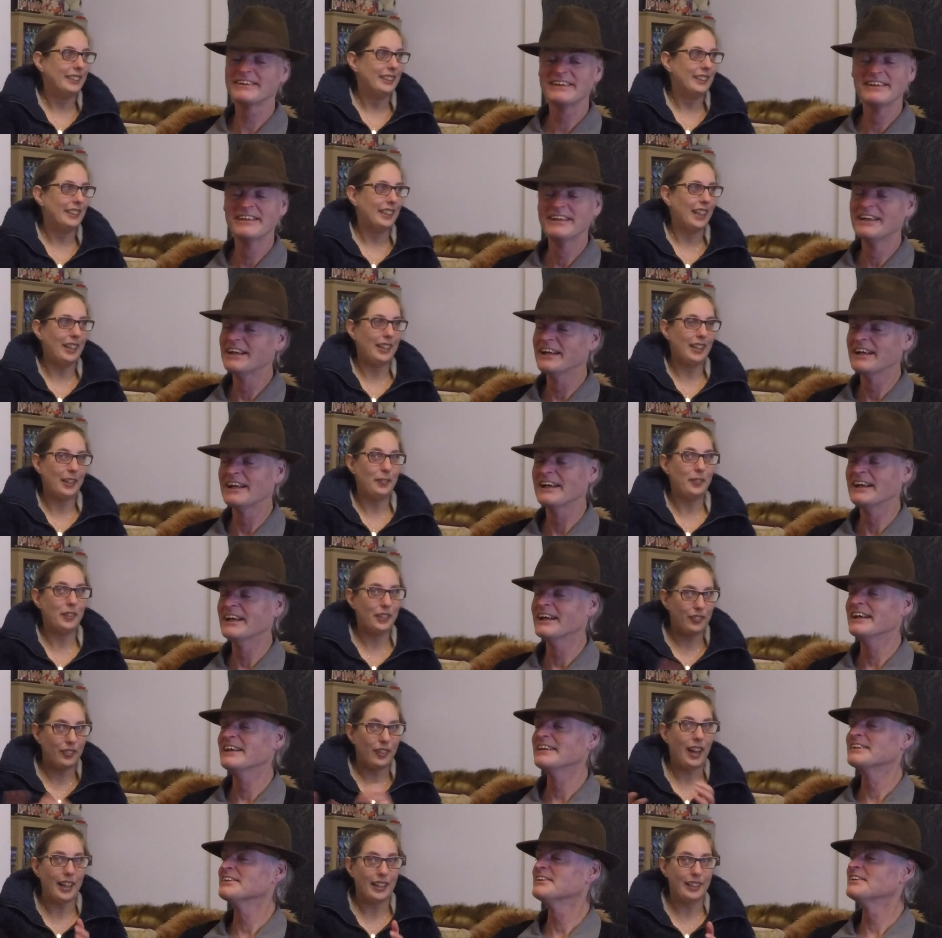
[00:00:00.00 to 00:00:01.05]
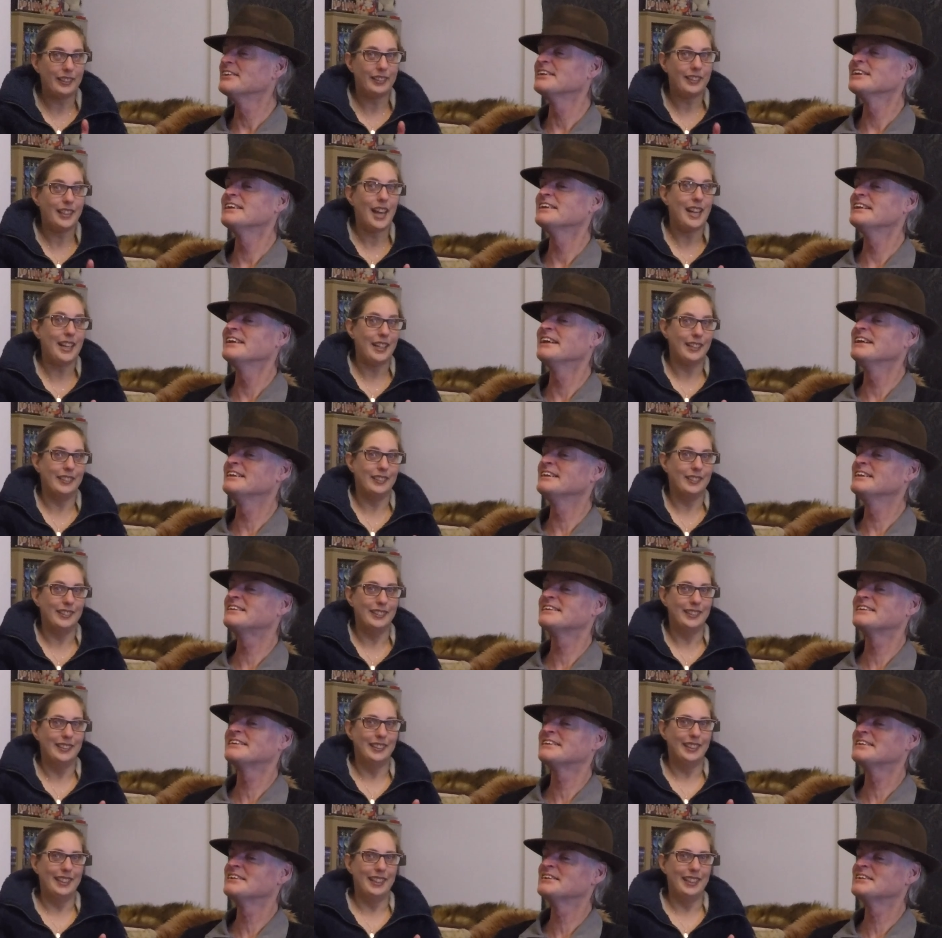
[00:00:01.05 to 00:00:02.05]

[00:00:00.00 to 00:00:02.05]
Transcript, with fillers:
Speaker 1: They, they would have had all a sale. It